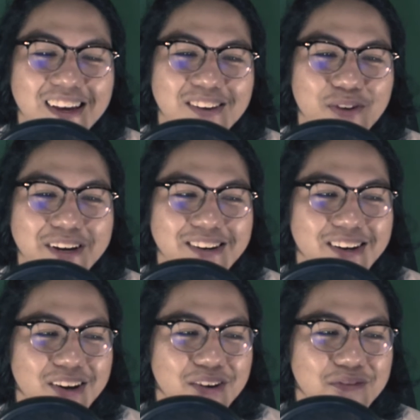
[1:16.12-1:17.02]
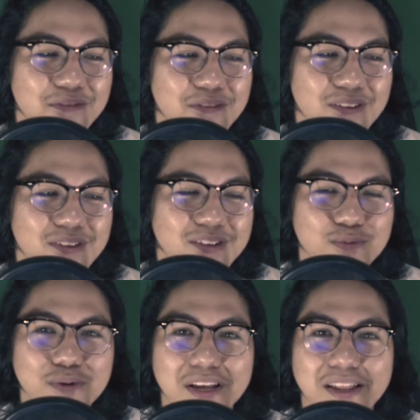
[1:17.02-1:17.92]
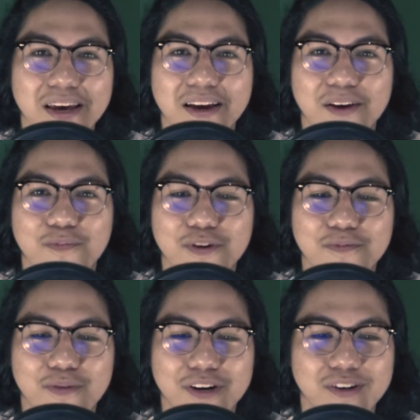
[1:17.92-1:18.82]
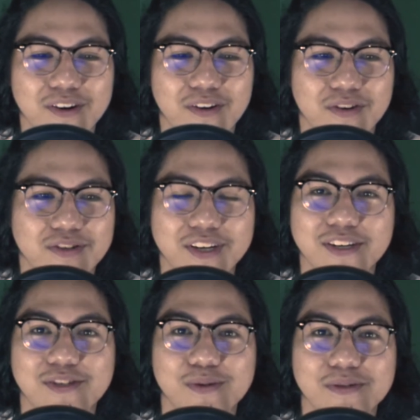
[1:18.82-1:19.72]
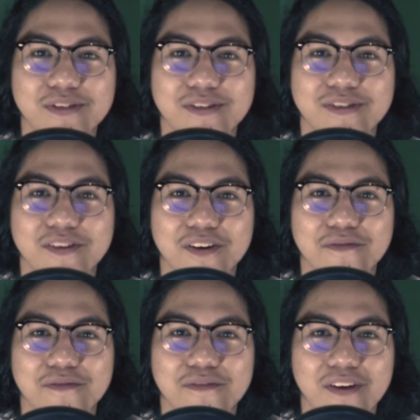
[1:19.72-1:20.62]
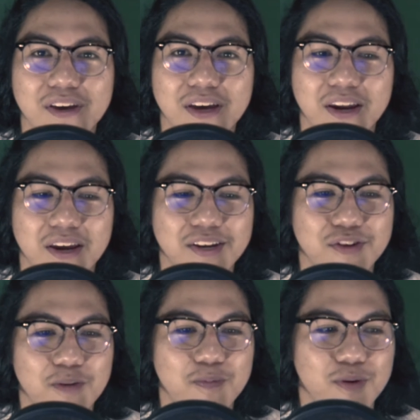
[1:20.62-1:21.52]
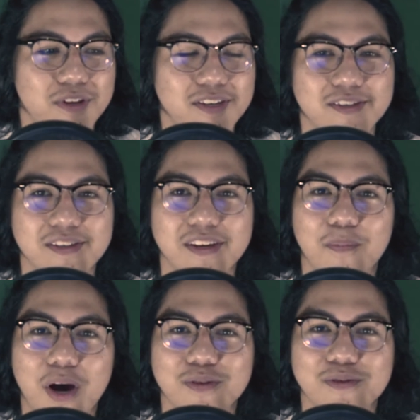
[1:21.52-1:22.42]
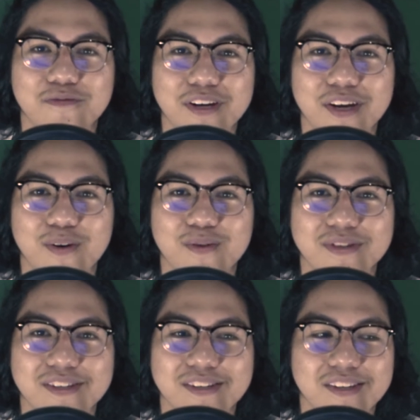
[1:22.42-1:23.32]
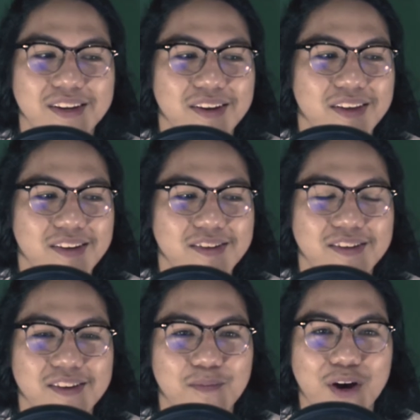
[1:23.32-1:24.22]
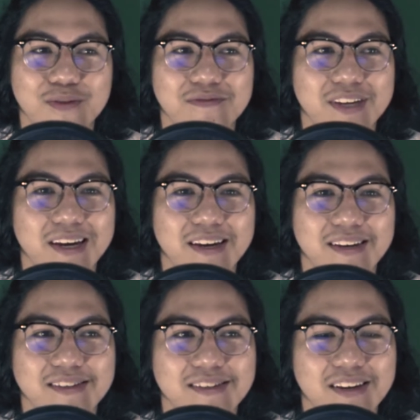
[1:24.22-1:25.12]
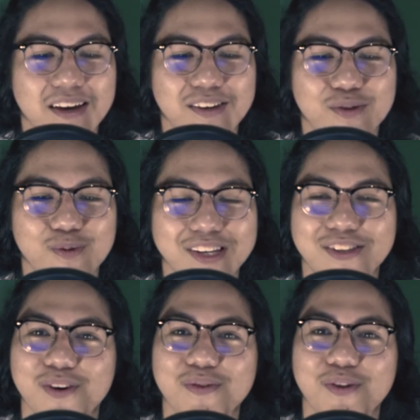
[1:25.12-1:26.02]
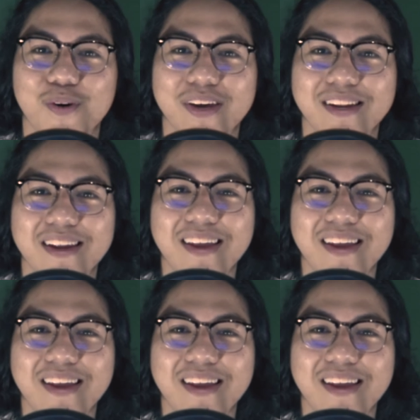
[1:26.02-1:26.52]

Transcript: Weird enough, because when I put pressure on schedules and stuff, and I need to upload this amount of videos in this amount of days, I usually don't do it.